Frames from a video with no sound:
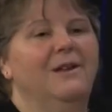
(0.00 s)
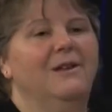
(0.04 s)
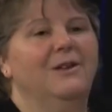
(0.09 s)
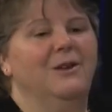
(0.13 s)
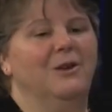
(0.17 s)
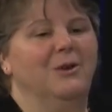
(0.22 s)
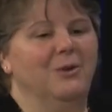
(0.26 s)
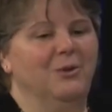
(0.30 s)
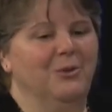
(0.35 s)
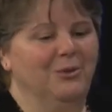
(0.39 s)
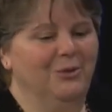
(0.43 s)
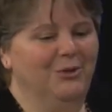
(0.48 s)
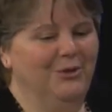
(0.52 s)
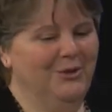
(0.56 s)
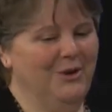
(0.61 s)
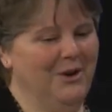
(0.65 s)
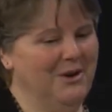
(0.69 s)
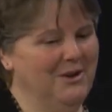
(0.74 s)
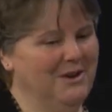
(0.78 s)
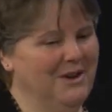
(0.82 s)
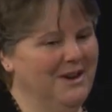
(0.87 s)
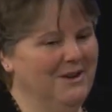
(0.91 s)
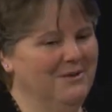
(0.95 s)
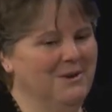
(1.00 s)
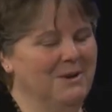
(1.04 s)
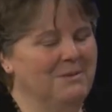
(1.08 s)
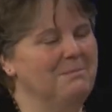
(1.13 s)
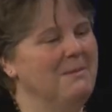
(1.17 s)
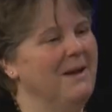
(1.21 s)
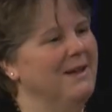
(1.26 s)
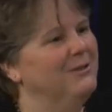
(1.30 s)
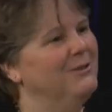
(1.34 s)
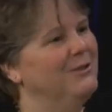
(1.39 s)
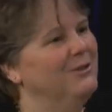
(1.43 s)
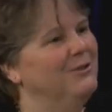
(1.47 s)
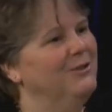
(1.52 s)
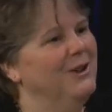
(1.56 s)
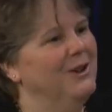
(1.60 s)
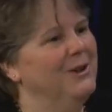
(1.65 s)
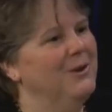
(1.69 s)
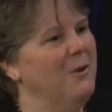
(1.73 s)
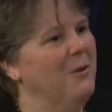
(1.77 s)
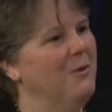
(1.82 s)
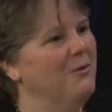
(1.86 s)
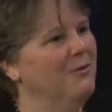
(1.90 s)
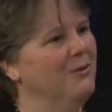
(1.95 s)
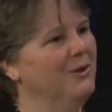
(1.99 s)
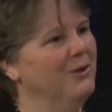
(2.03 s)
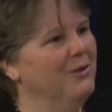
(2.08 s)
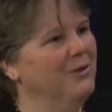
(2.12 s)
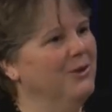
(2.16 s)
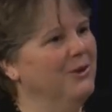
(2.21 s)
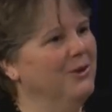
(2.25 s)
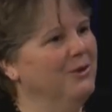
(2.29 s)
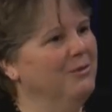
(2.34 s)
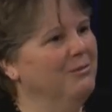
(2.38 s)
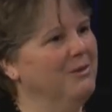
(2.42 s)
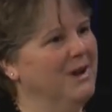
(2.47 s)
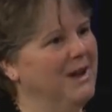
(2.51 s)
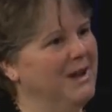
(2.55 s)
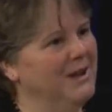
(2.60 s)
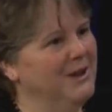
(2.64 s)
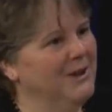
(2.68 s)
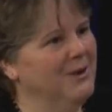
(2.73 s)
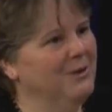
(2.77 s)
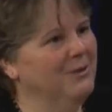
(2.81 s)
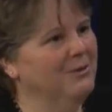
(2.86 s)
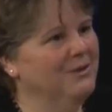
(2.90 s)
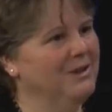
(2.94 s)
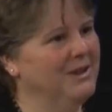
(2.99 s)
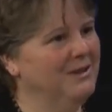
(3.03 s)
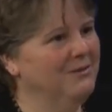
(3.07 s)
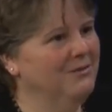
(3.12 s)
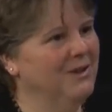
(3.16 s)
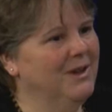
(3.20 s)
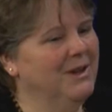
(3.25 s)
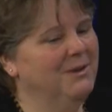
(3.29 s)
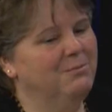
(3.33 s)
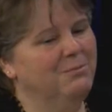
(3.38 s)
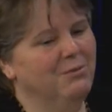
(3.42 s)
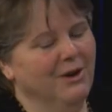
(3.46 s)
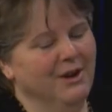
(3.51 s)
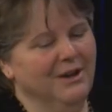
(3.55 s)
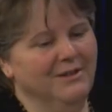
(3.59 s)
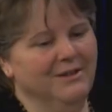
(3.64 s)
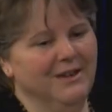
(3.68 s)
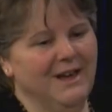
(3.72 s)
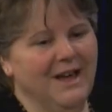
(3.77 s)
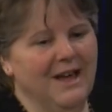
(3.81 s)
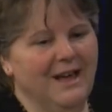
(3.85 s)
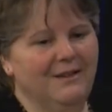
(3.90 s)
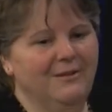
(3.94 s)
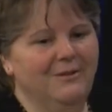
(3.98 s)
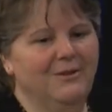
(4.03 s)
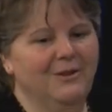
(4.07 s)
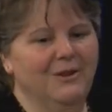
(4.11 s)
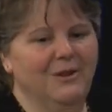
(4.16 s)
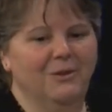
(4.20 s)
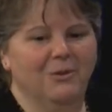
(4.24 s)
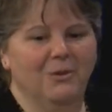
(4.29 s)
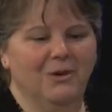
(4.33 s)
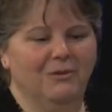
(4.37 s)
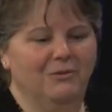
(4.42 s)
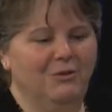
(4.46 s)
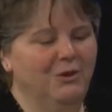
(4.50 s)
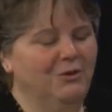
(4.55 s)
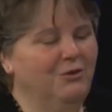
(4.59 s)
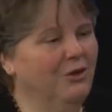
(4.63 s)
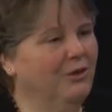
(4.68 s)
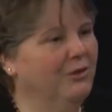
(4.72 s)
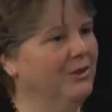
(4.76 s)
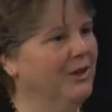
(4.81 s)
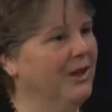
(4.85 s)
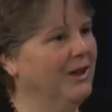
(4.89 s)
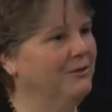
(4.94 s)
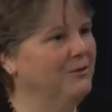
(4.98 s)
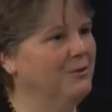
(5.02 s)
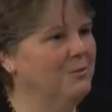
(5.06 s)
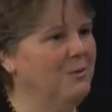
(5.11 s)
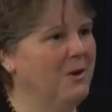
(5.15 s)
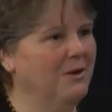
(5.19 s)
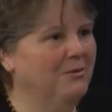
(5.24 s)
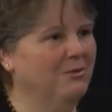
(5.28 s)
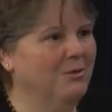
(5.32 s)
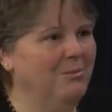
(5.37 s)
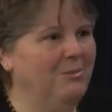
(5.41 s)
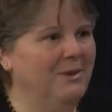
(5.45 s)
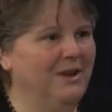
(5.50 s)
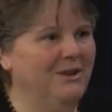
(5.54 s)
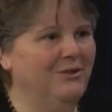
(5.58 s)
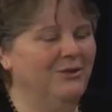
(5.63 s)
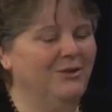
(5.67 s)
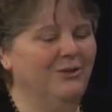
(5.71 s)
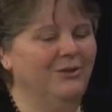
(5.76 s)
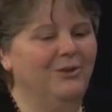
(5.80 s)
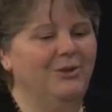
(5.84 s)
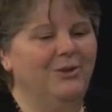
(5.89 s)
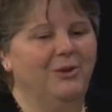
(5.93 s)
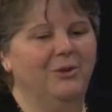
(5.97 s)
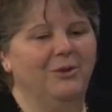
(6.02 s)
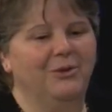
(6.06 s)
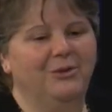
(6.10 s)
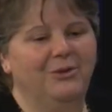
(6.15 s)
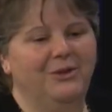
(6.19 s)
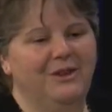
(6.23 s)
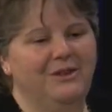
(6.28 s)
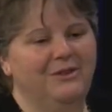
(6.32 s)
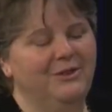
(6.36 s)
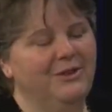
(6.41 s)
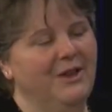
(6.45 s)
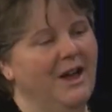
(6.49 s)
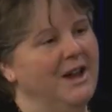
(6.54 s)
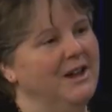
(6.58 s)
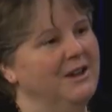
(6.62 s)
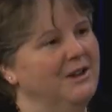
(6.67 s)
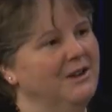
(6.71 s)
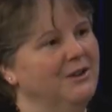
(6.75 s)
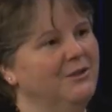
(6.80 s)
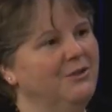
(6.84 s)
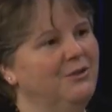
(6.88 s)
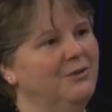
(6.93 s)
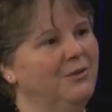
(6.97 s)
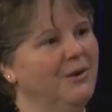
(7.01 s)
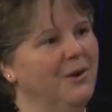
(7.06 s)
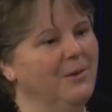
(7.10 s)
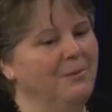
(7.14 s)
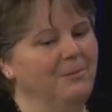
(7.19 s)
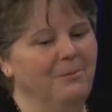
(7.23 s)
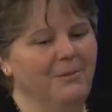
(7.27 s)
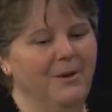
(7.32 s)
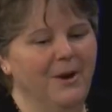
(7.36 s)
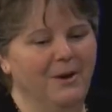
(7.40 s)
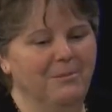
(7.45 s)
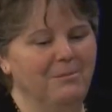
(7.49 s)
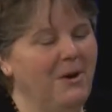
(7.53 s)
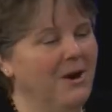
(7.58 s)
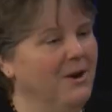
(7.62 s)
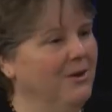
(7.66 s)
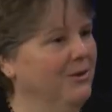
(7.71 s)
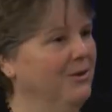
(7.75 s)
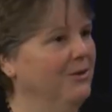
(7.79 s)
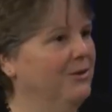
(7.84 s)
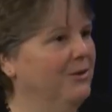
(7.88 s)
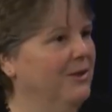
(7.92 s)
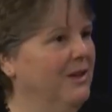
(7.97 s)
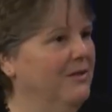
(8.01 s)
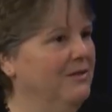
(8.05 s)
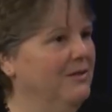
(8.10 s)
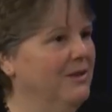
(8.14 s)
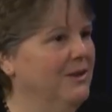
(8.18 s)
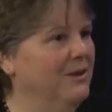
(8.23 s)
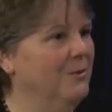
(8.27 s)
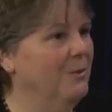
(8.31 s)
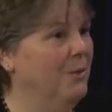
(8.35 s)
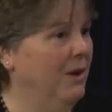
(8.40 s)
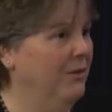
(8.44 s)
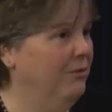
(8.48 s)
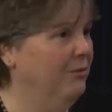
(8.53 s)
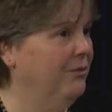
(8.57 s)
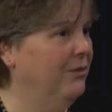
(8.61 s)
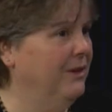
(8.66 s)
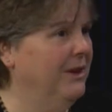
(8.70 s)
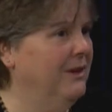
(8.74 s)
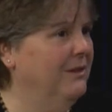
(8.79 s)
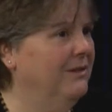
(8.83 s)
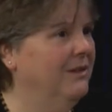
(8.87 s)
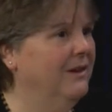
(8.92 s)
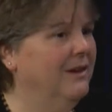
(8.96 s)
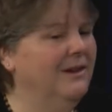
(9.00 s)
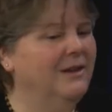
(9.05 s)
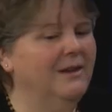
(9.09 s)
you start hearing messaging over the radio, TV, print ads, and, or if you just like to walk the beaches, you'll see signage from our partners at the Wellfleet